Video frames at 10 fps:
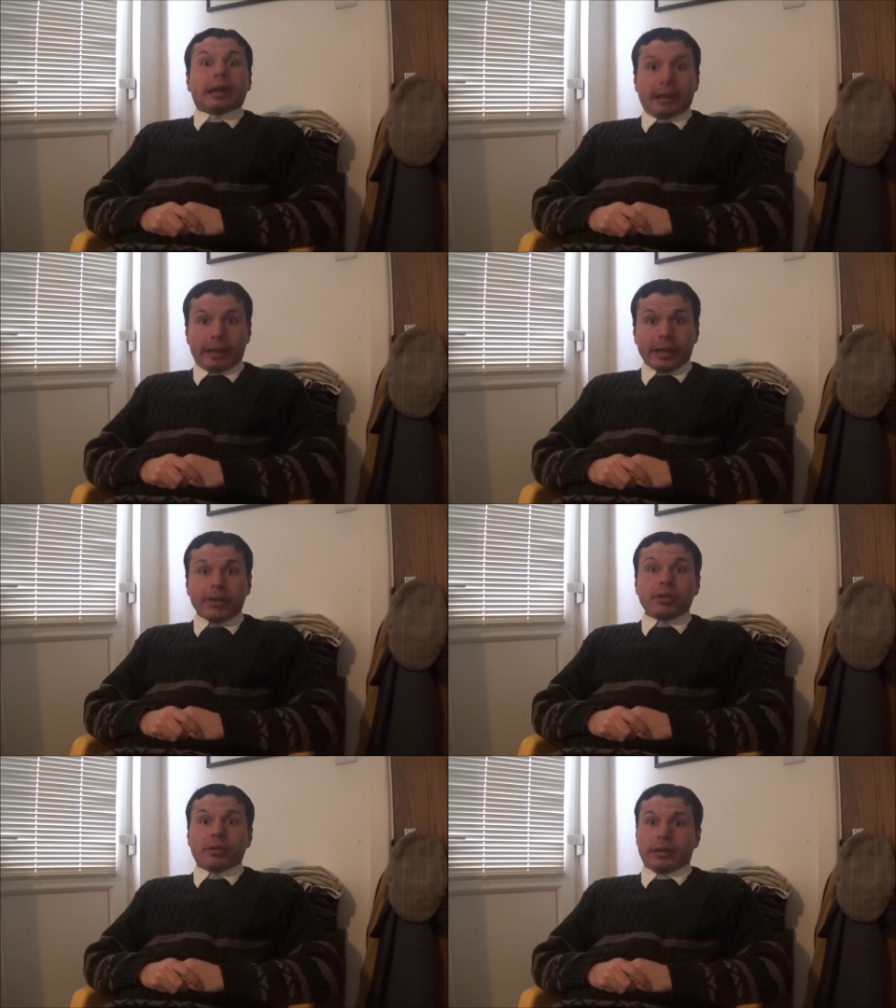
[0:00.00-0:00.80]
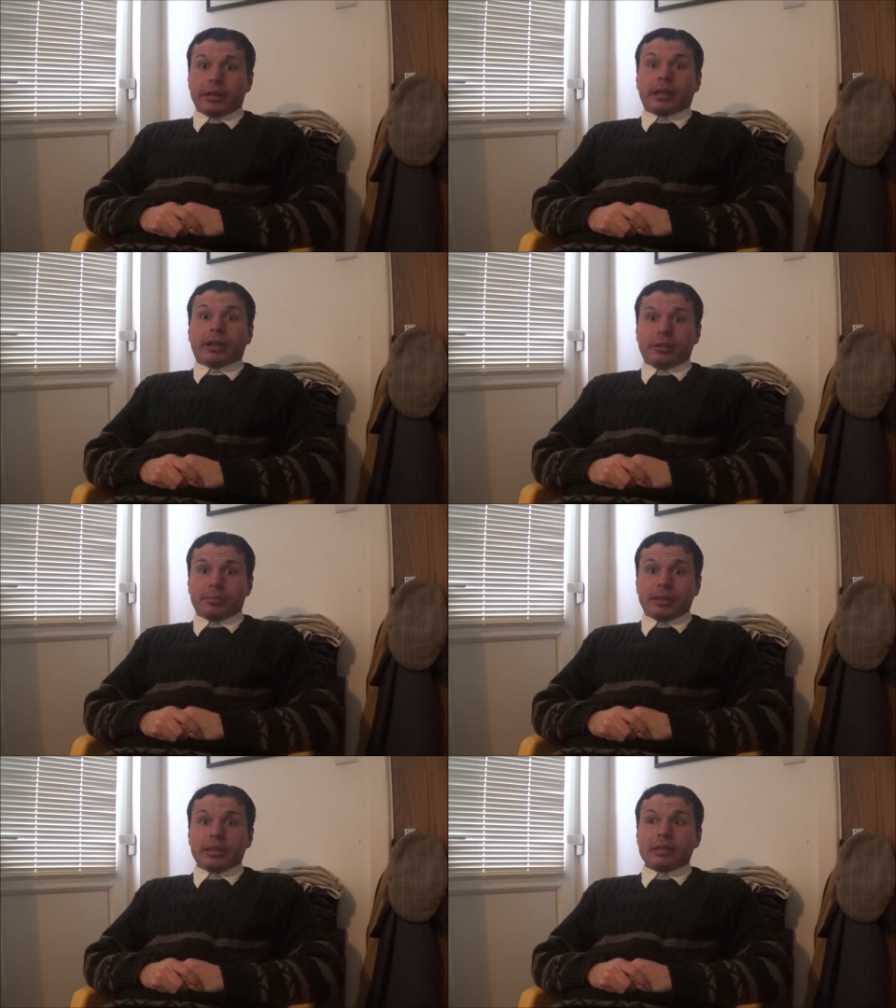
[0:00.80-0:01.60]
annually
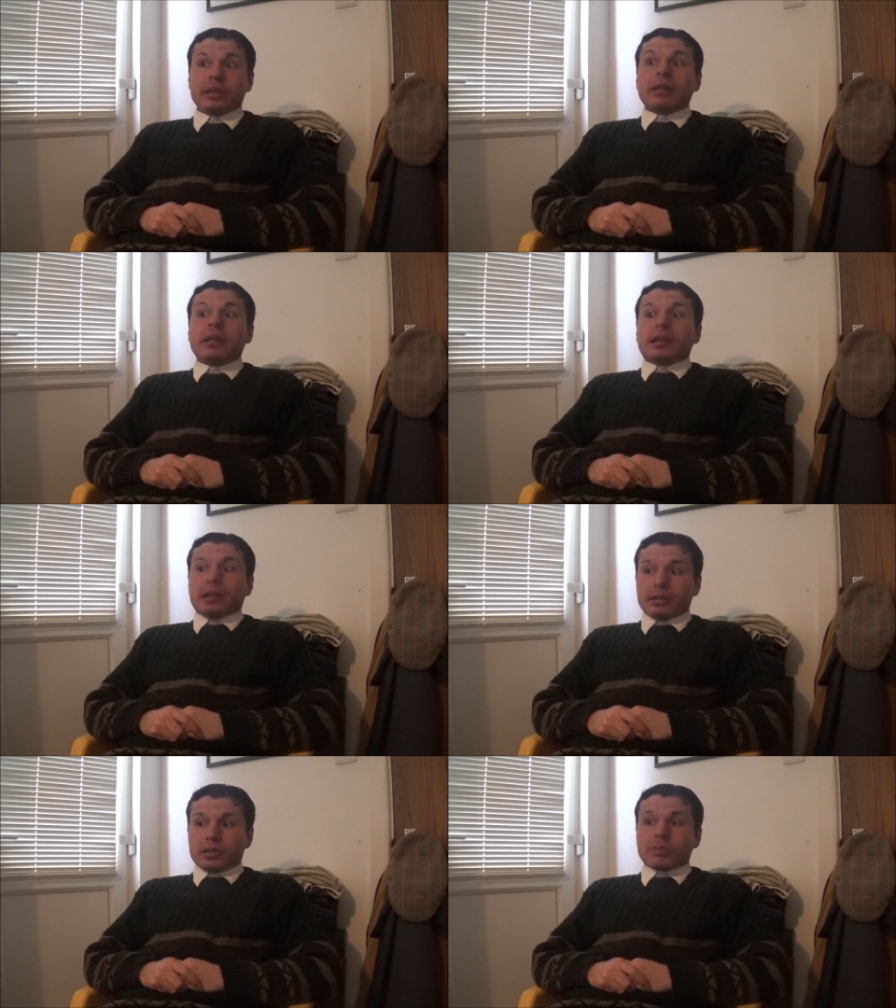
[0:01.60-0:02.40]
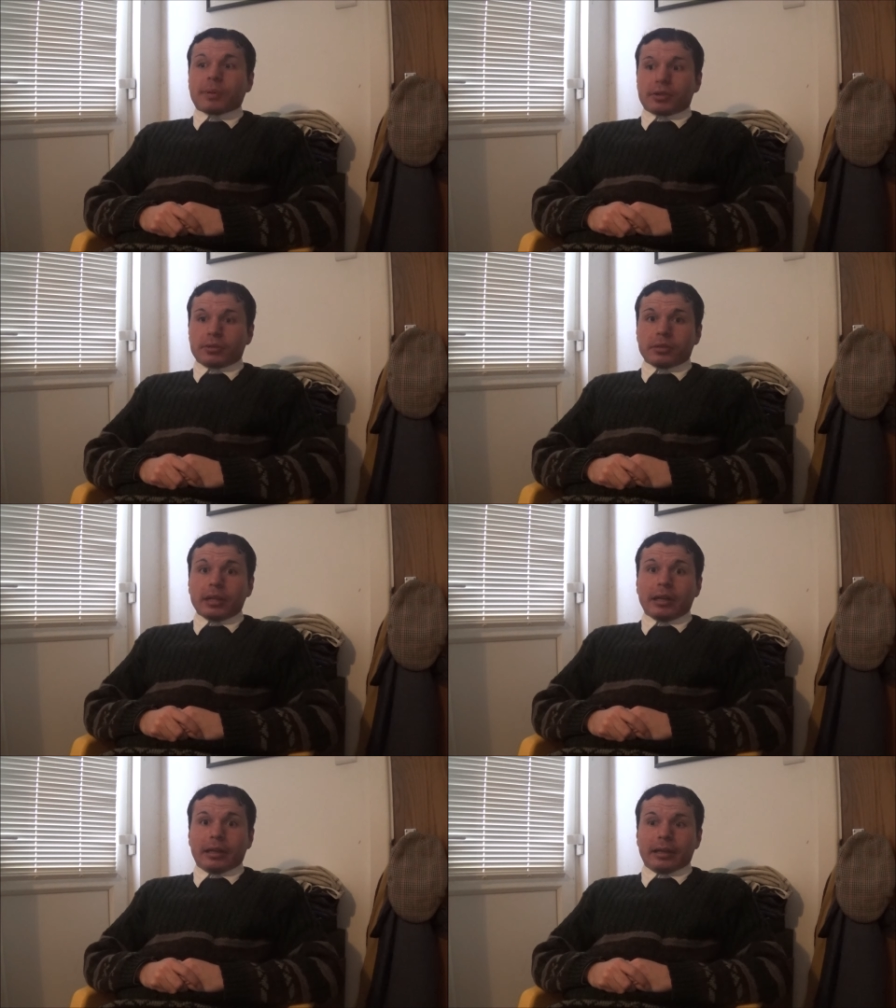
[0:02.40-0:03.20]
albeit, is a special
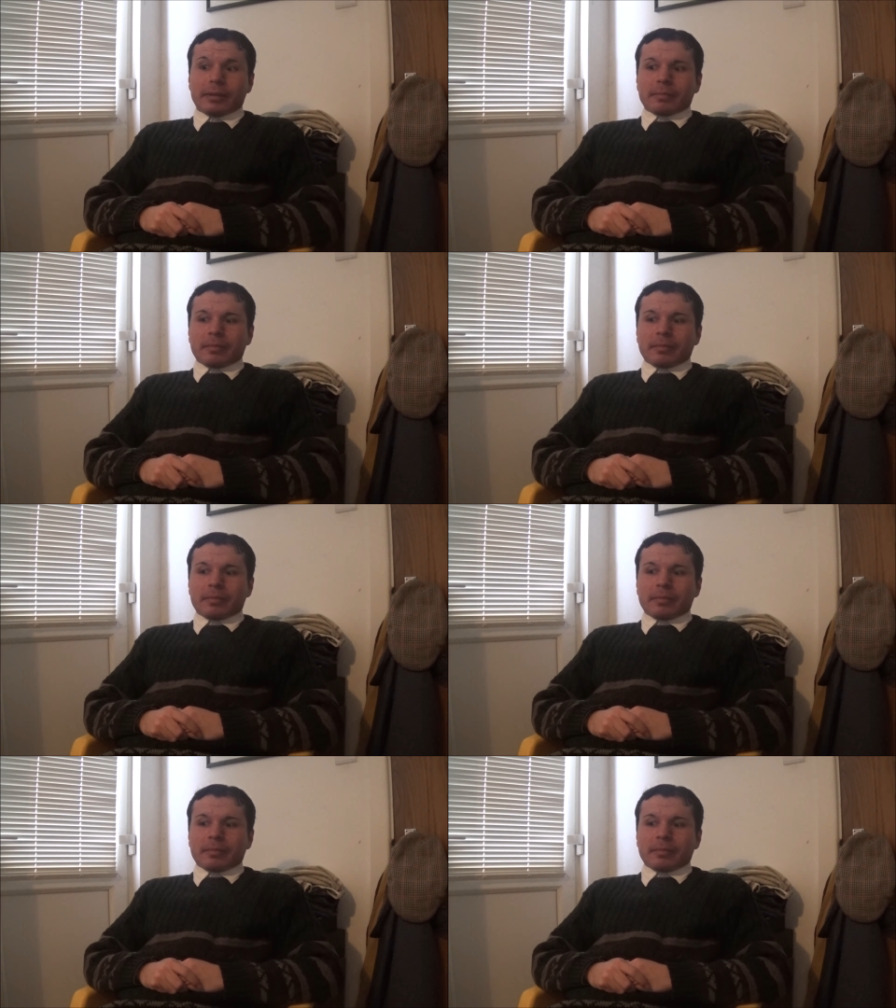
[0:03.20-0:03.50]
day.